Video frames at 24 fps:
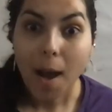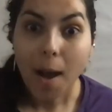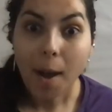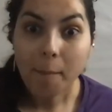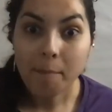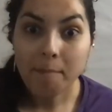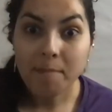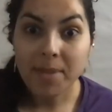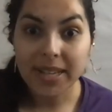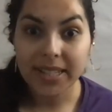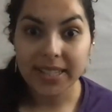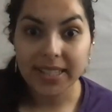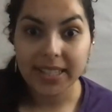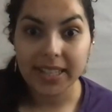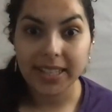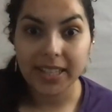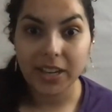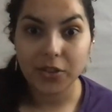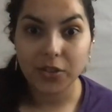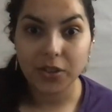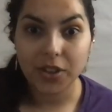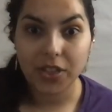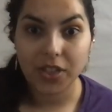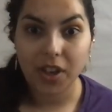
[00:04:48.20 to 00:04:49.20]

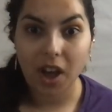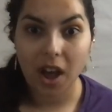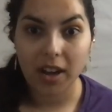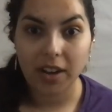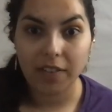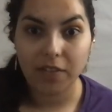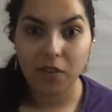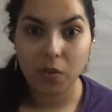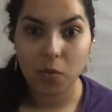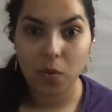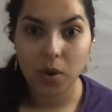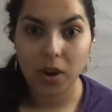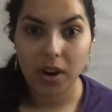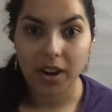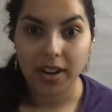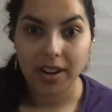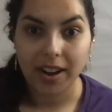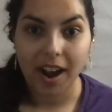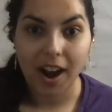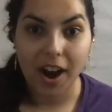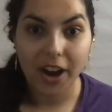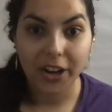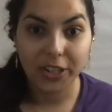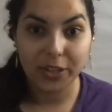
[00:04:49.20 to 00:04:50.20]
Kasandra thought of a word.
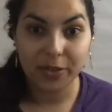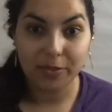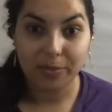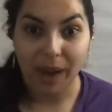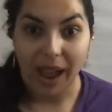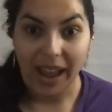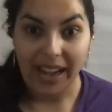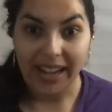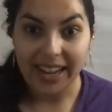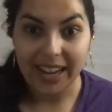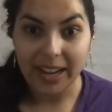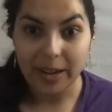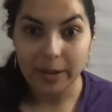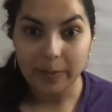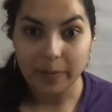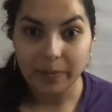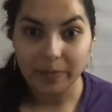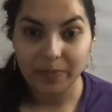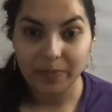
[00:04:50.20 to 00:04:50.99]
Are you ready?